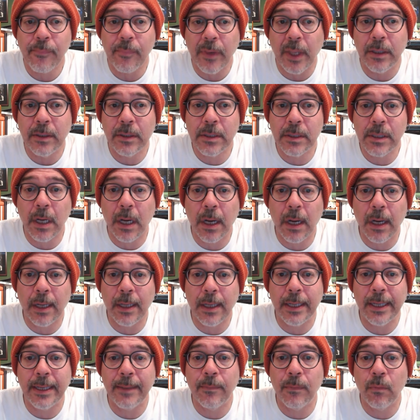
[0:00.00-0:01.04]

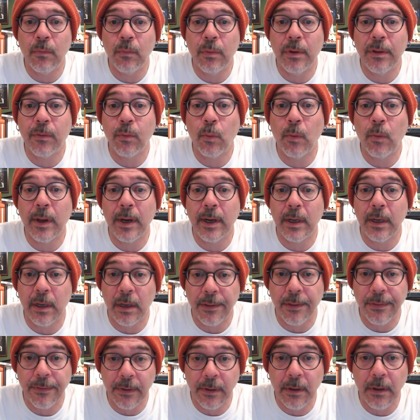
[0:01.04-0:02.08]
time with one
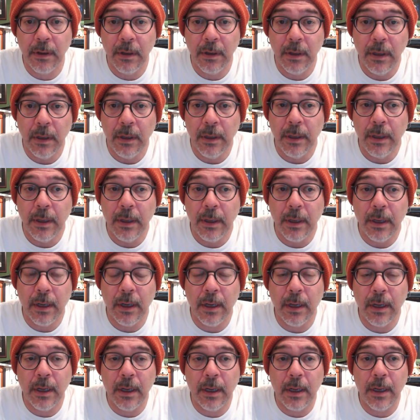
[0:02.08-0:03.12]
another,
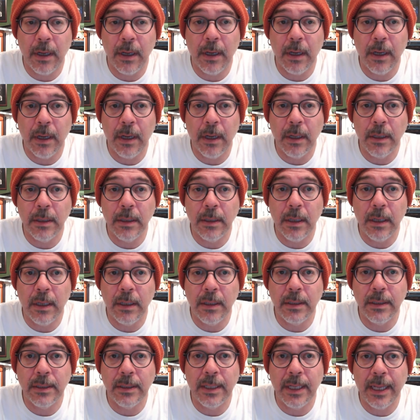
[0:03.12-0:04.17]
uh,
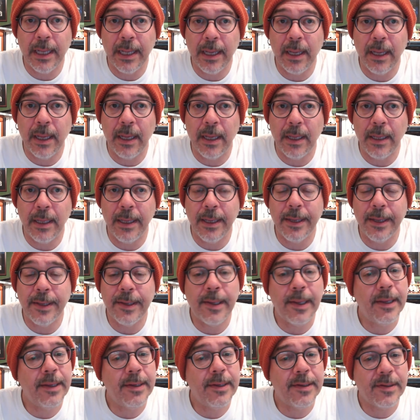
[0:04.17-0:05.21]
it, it,
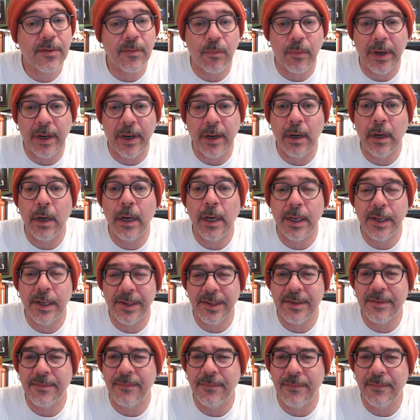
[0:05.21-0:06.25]
it's rare and
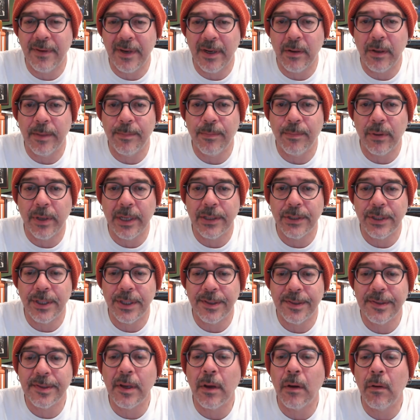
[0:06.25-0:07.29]
it's very
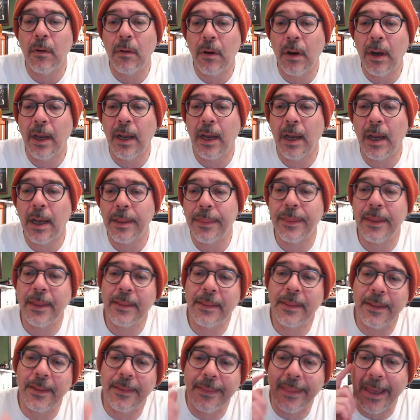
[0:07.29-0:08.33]
precious. So I, I
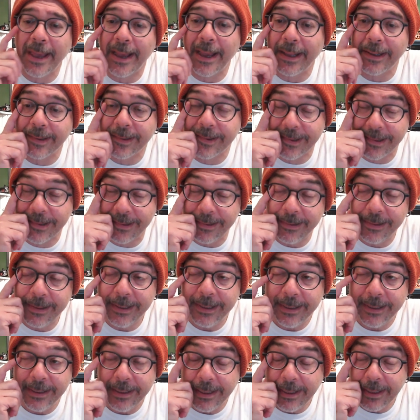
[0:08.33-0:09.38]
think that that's,
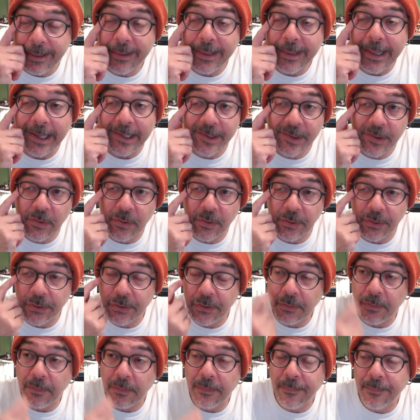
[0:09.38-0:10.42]
that's
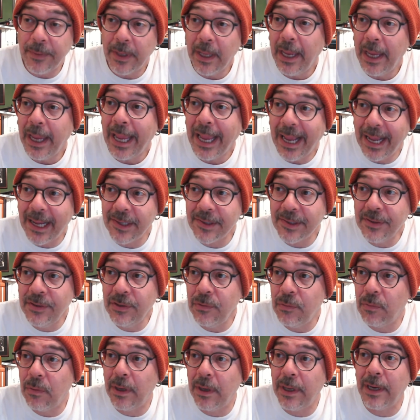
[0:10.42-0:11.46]
crucial. As to
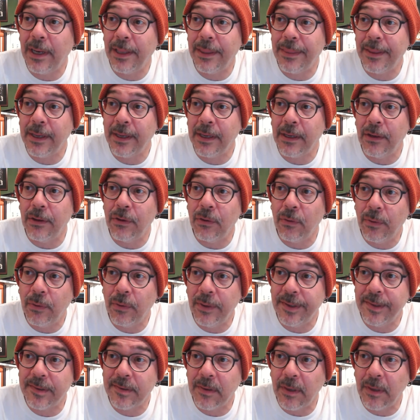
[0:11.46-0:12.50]
what I think
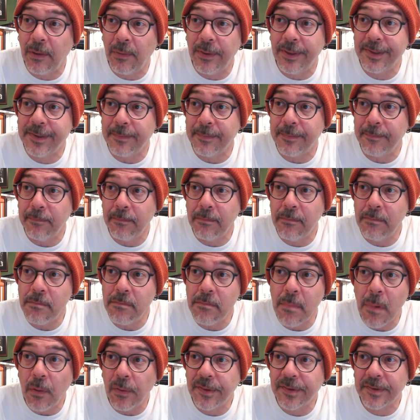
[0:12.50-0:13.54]
annoys Lois
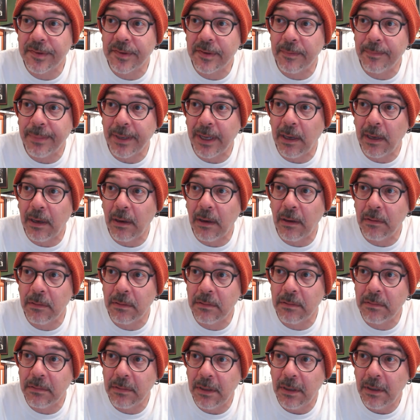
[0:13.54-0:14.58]
most
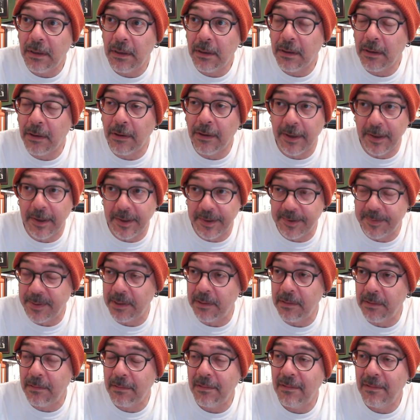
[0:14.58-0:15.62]
about her husband,